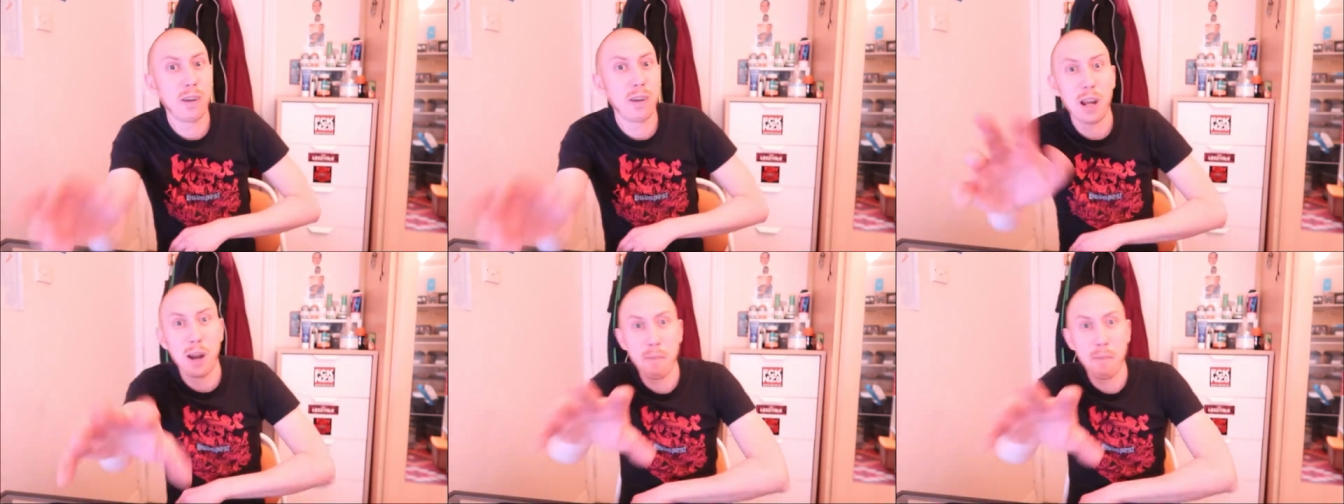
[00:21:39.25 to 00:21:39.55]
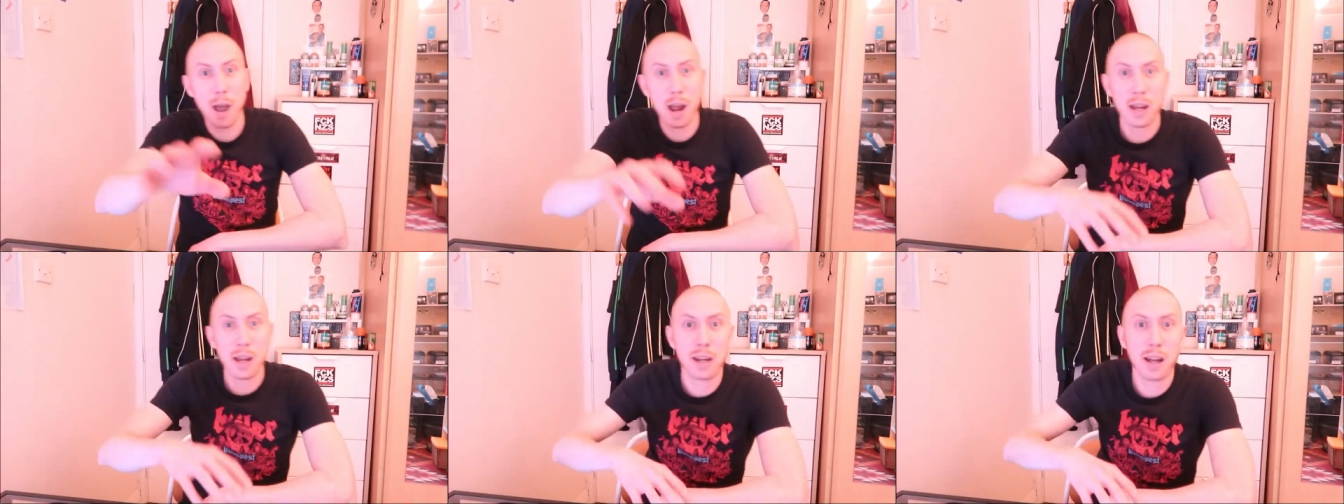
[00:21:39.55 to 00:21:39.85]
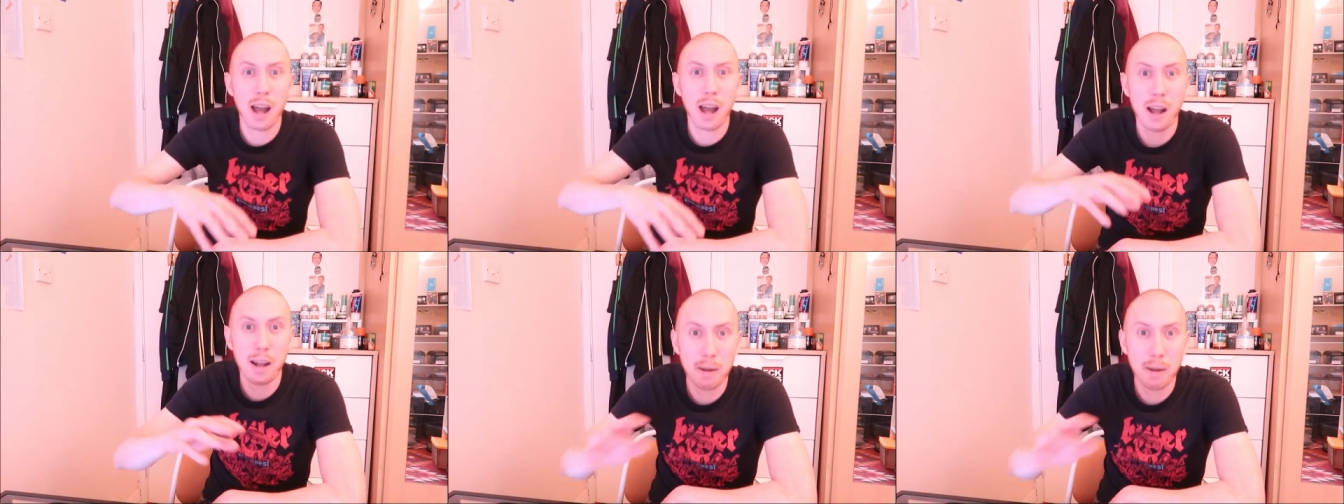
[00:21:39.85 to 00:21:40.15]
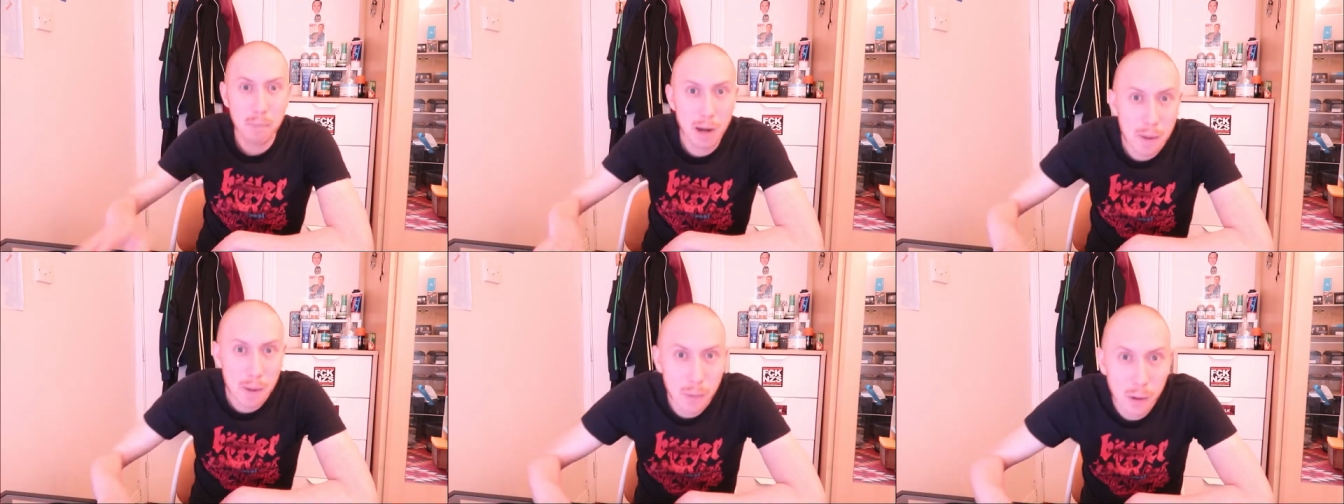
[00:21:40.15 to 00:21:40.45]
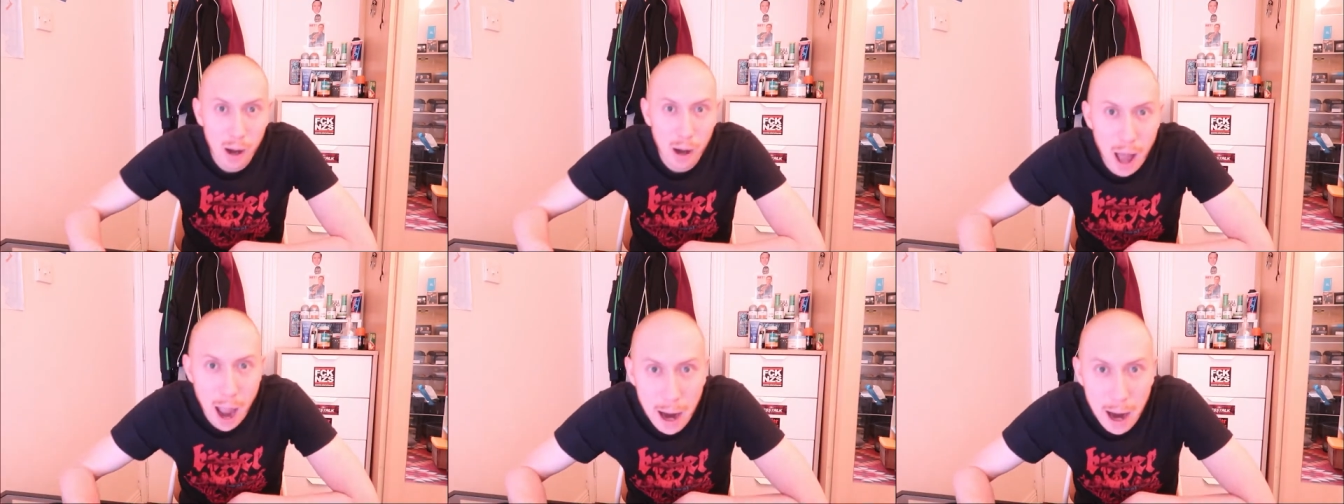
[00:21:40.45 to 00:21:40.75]
In America,
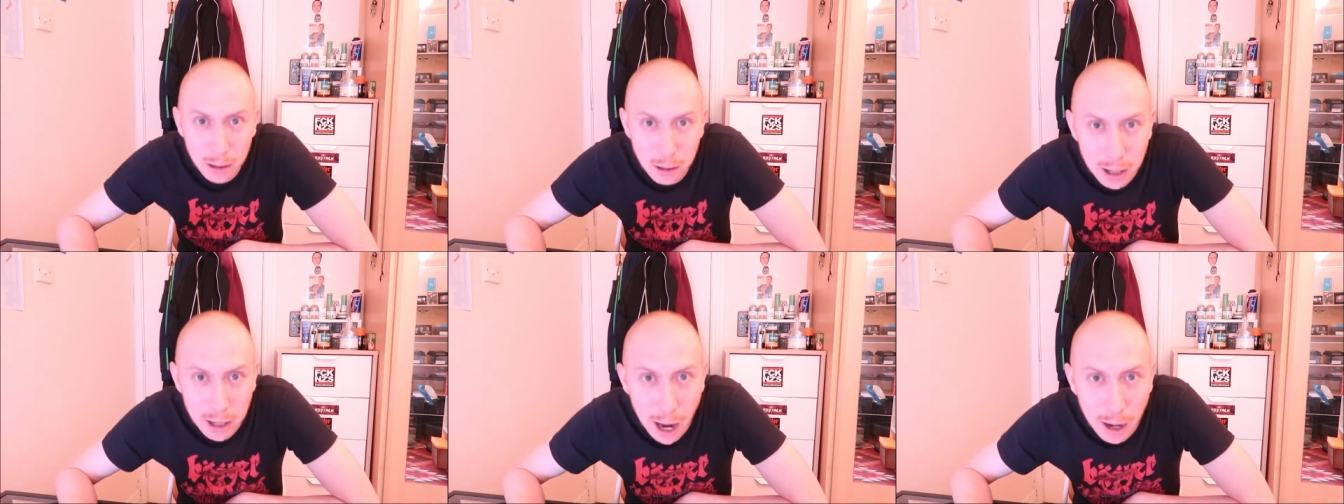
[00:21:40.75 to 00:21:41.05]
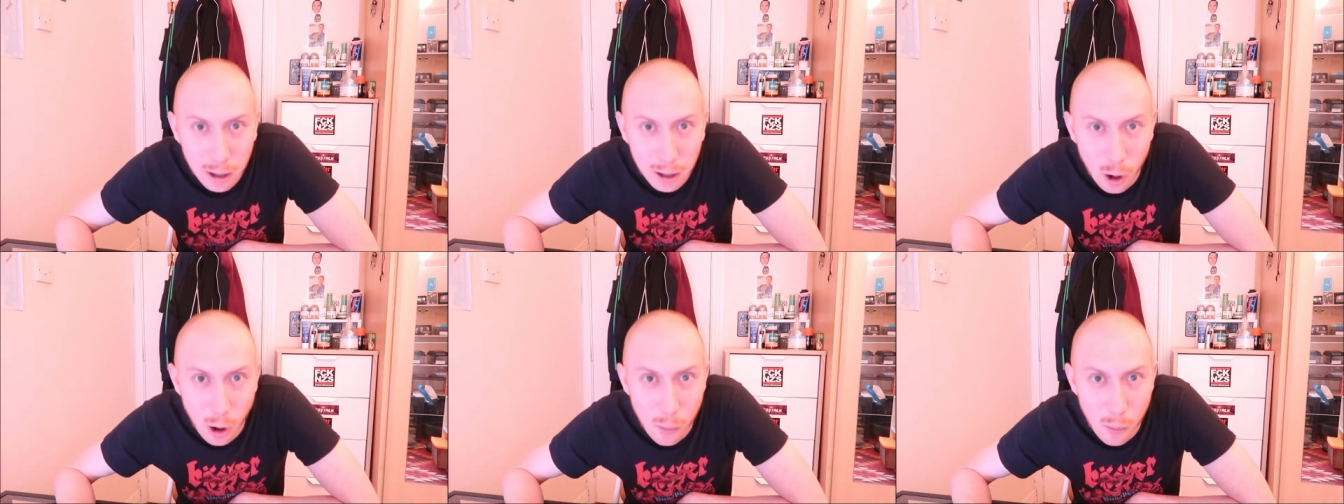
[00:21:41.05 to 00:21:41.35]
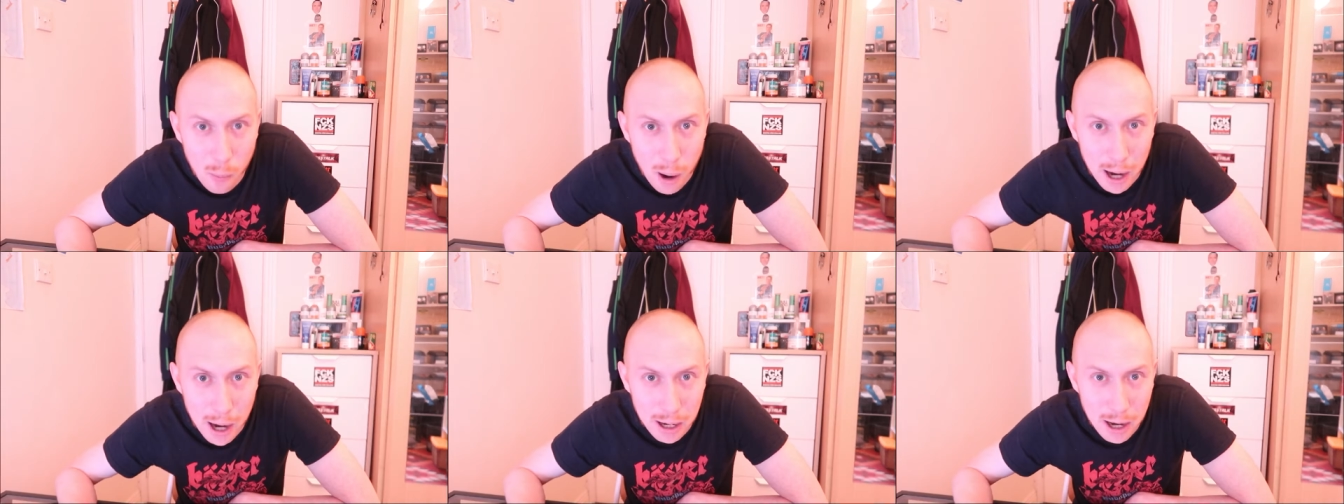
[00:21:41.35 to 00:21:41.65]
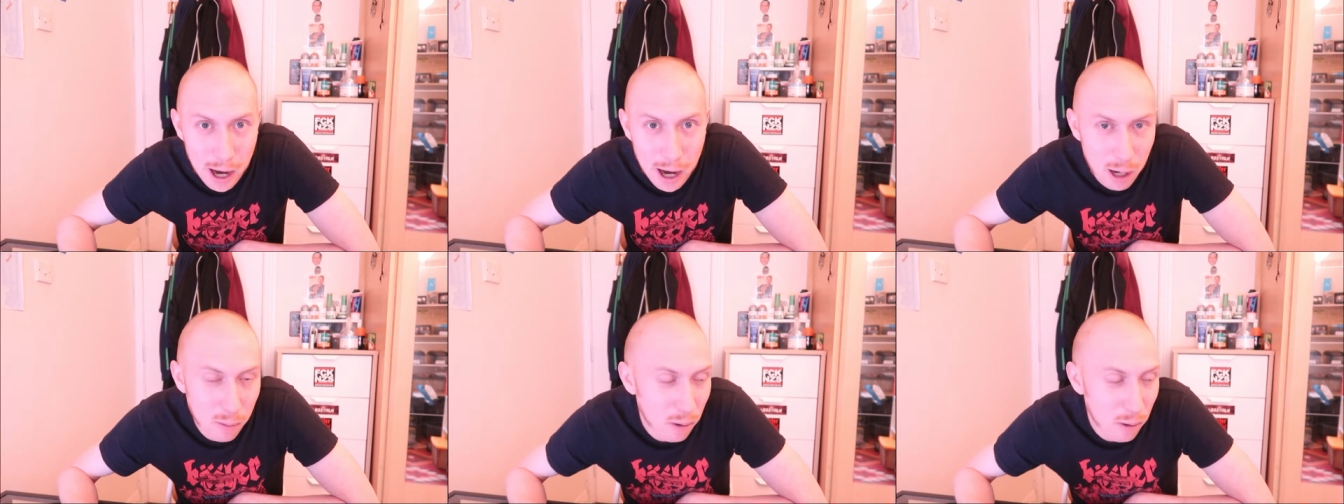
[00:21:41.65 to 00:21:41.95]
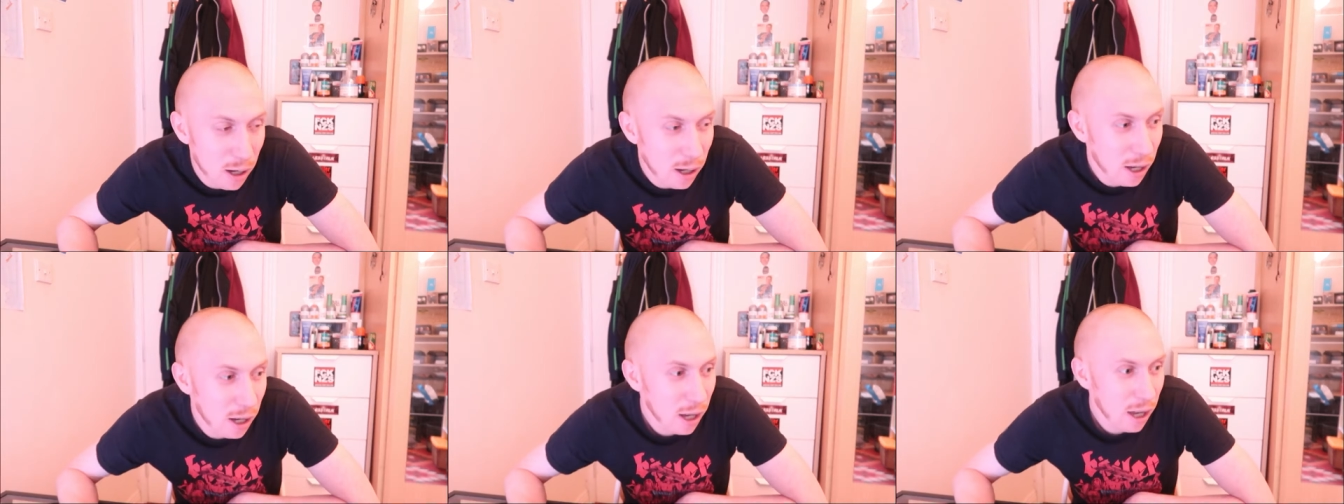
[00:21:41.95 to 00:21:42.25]
people like to get called by name.